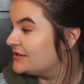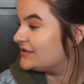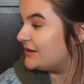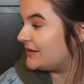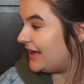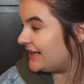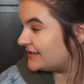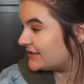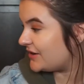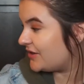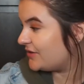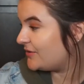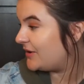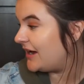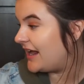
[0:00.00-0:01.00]
So let's go
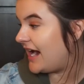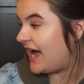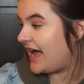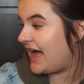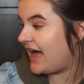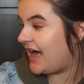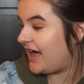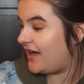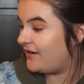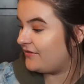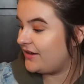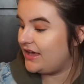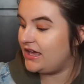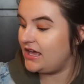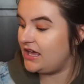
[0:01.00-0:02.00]
through it. I have
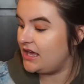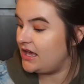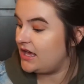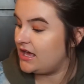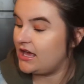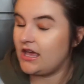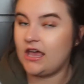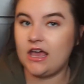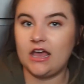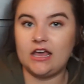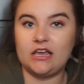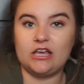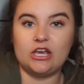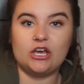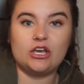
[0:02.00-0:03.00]

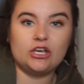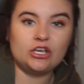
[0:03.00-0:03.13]
a